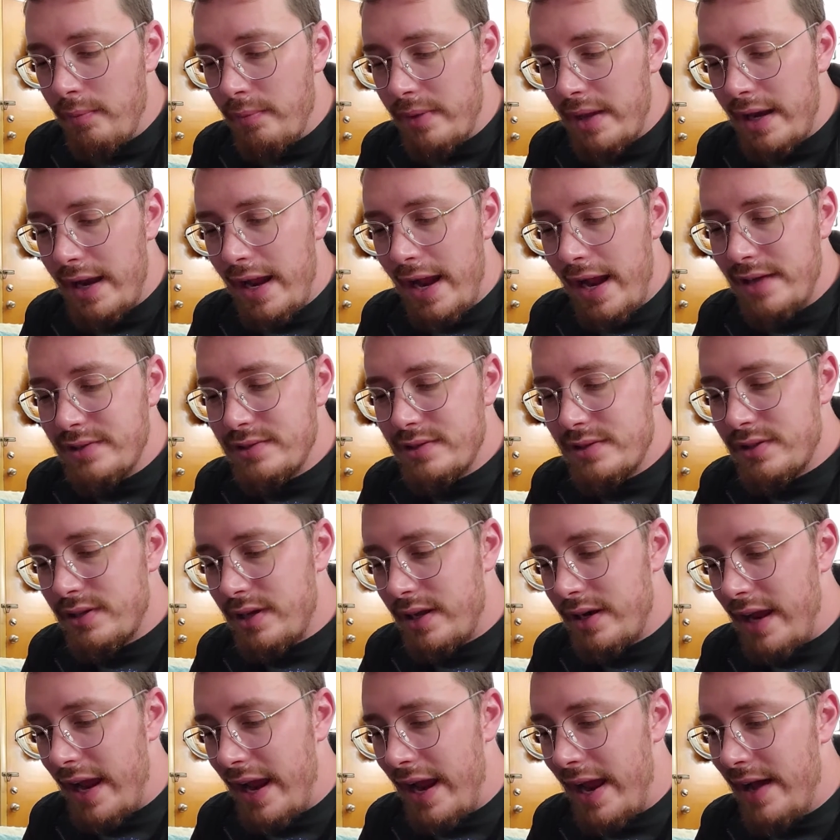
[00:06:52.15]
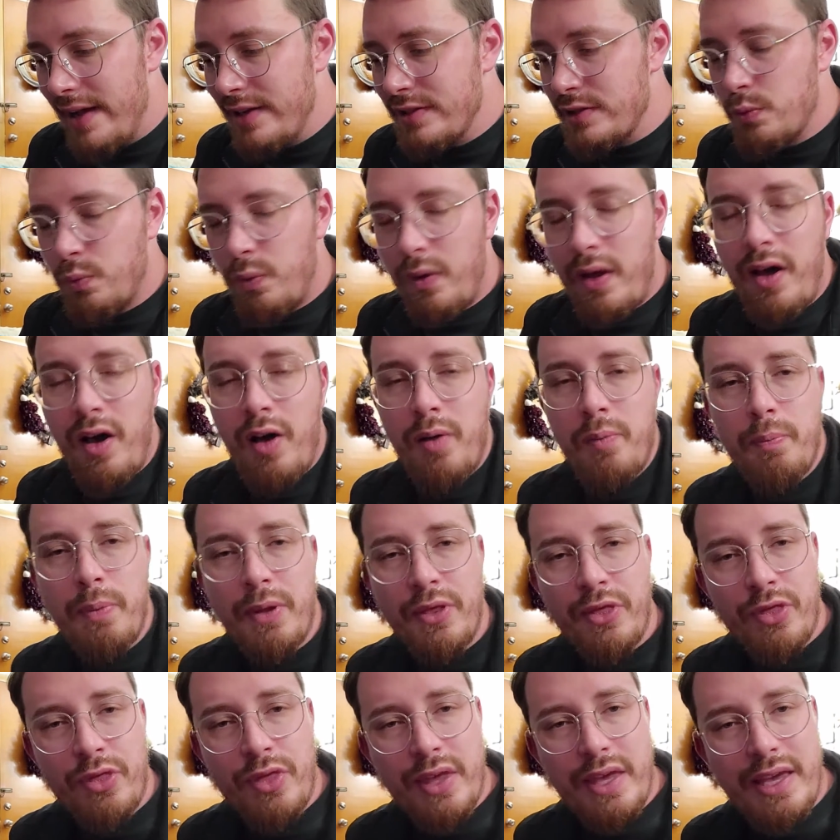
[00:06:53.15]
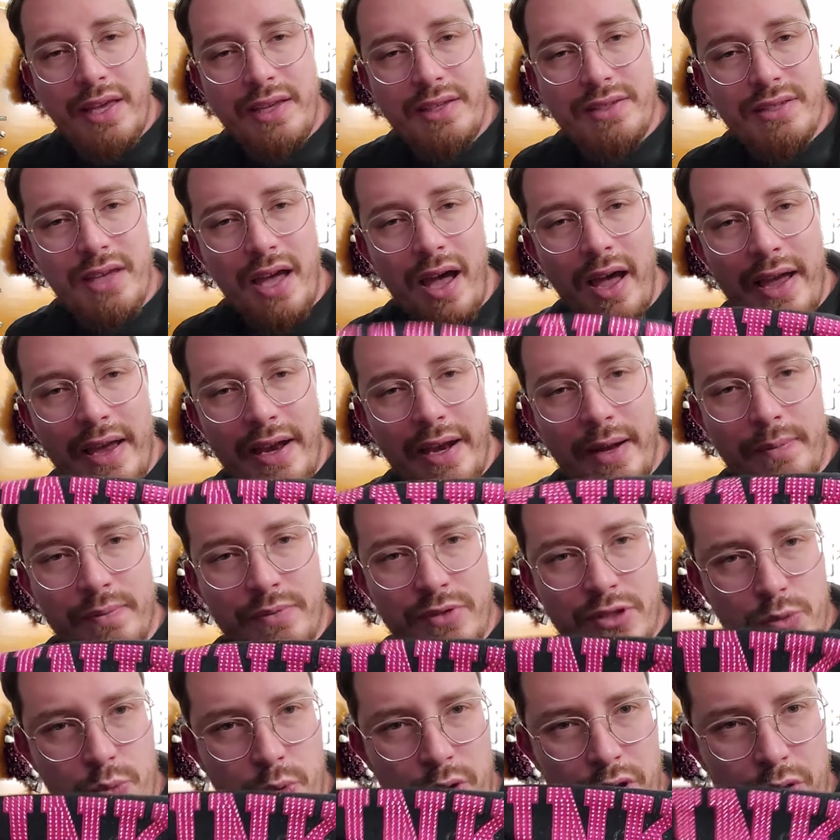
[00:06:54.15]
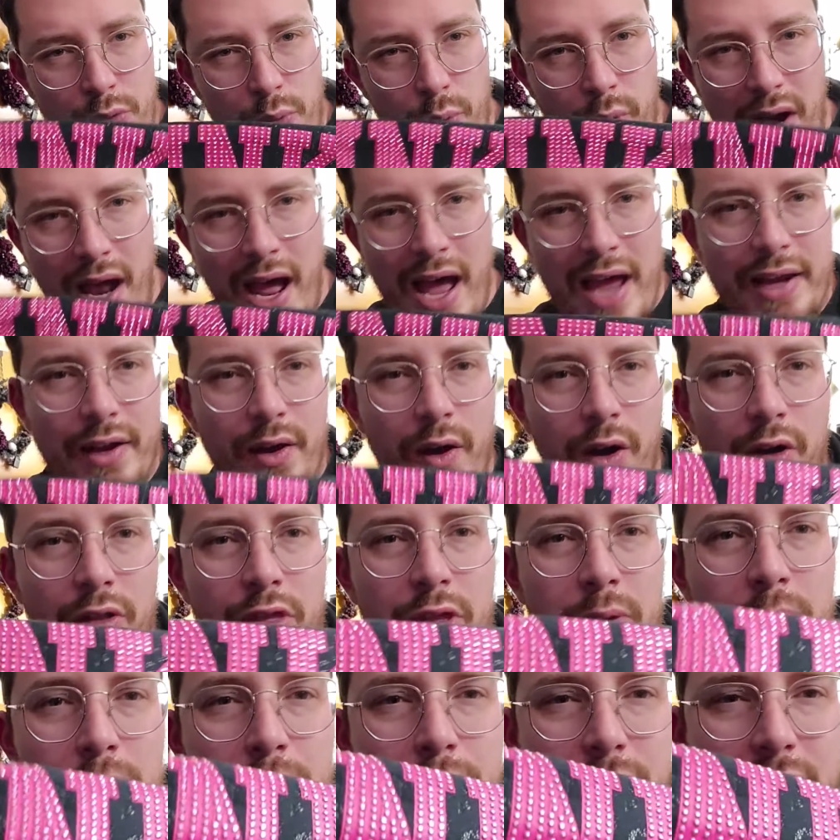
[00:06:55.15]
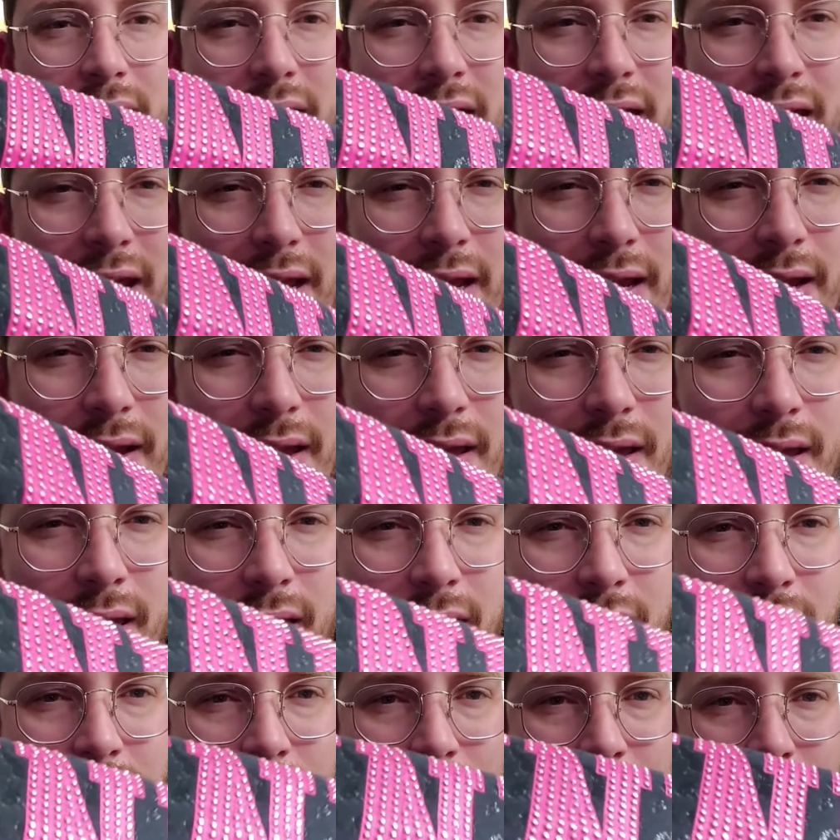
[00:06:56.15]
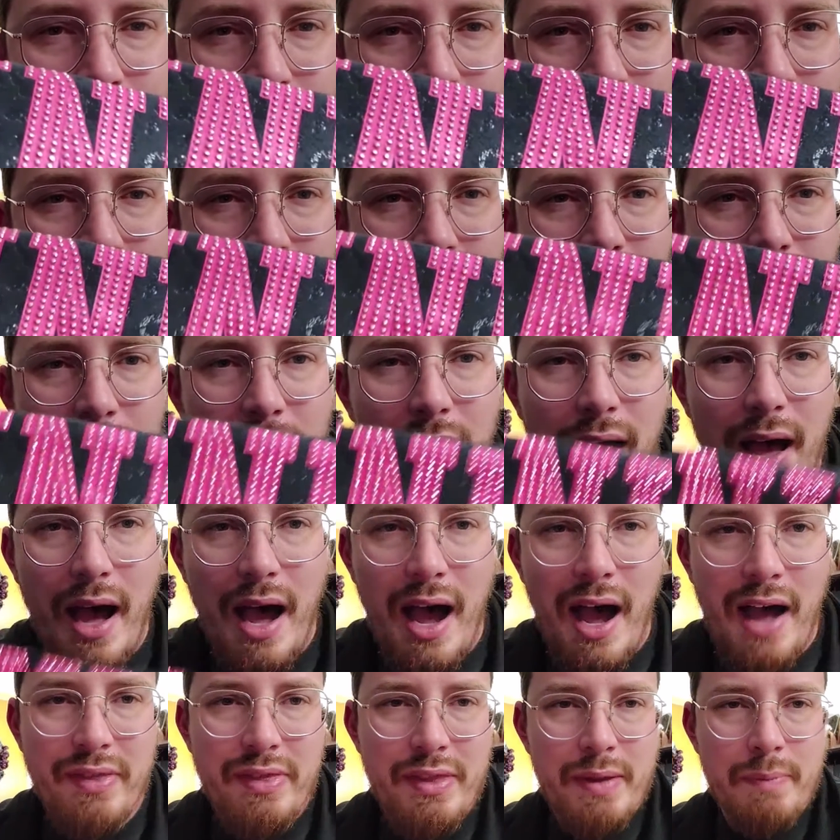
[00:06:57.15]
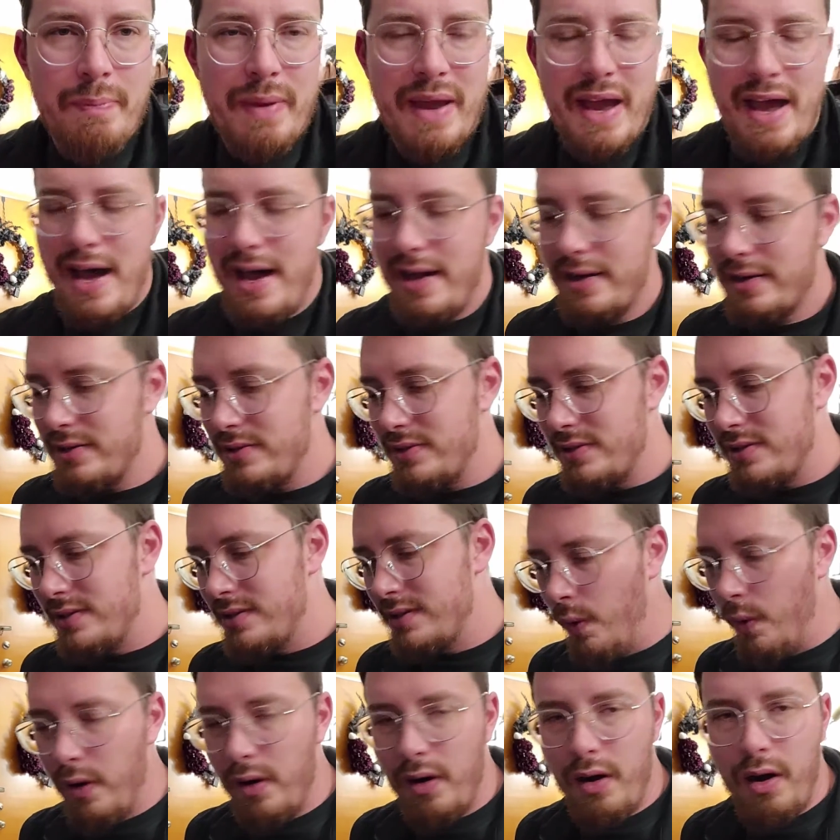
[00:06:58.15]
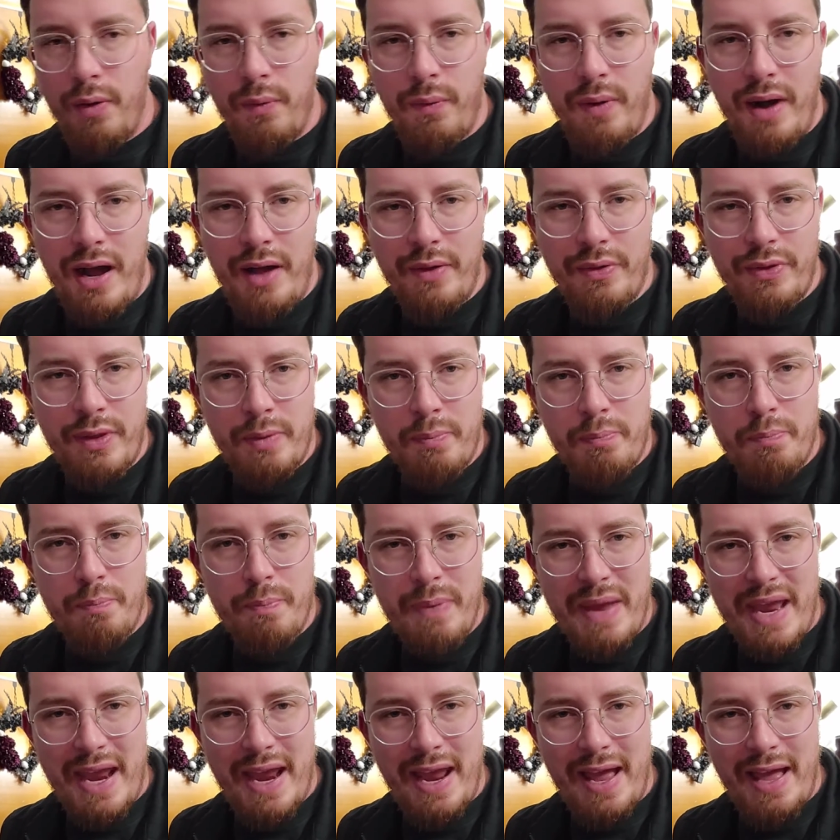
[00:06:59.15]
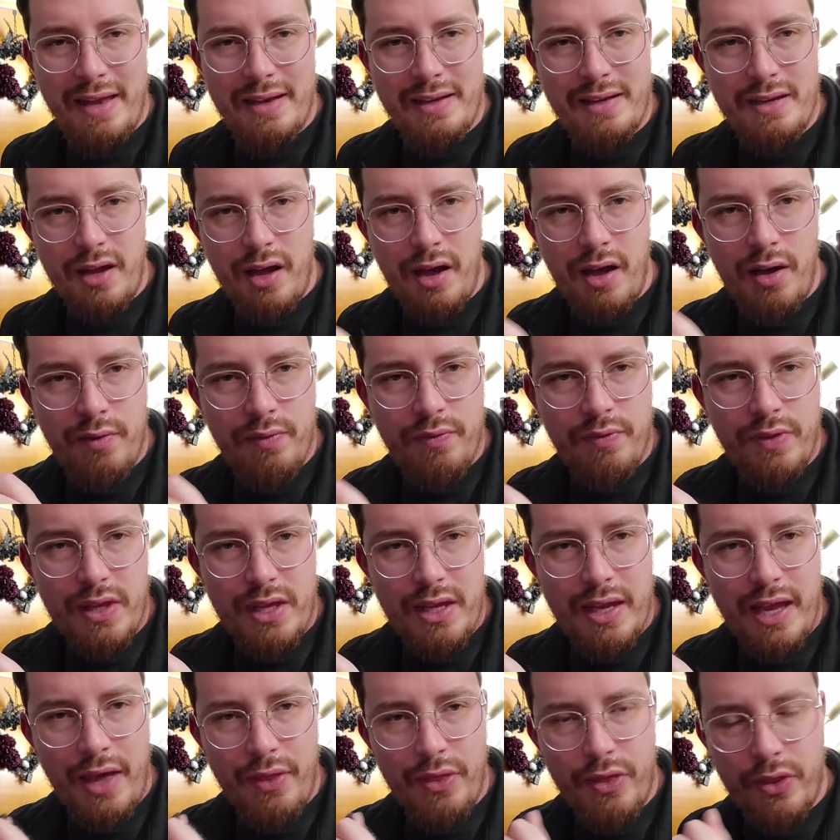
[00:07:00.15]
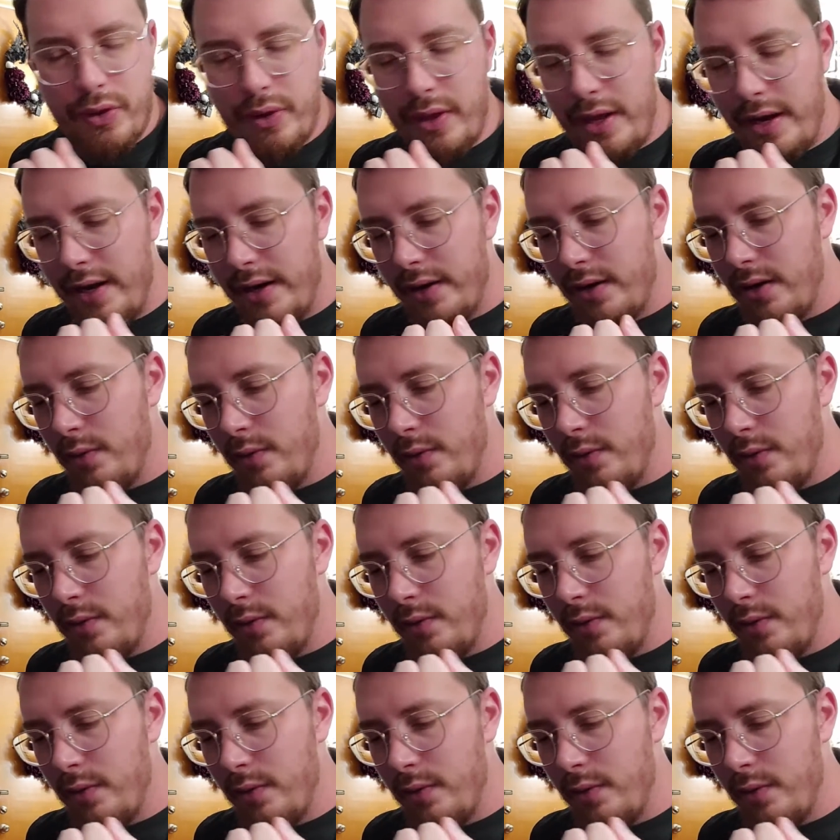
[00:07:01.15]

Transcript: It hasn't done as well, but these items with what I call the bling on the backs or around the band of the athletic